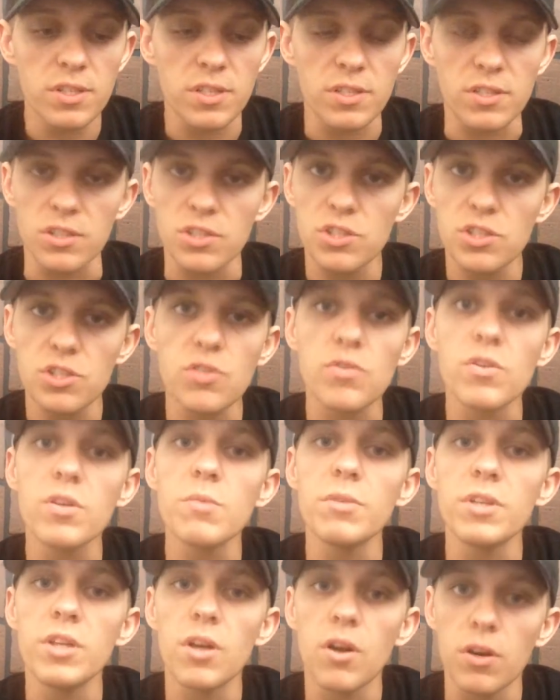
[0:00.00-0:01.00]
It's
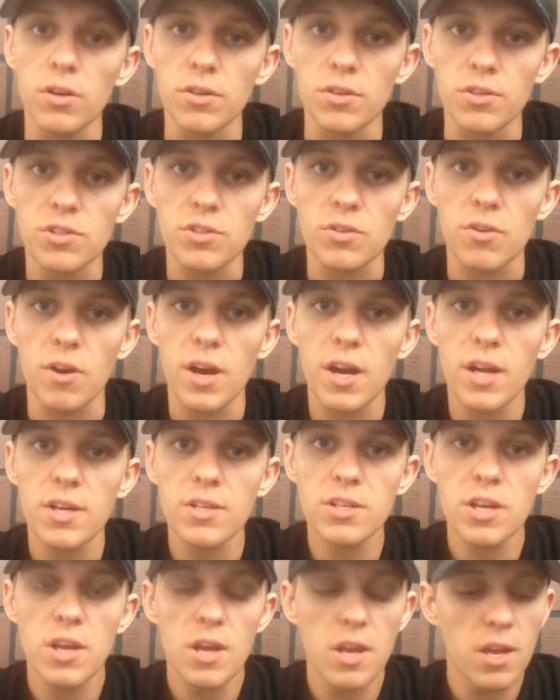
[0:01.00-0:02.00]
extremely hard to
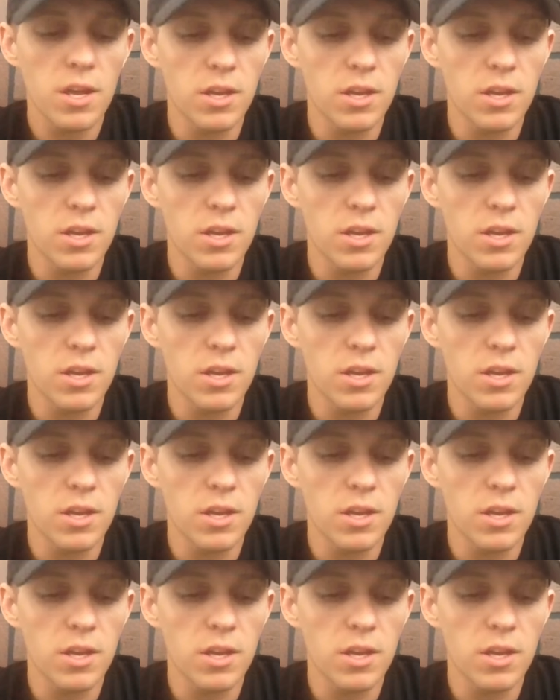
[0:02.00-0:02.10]
scratch,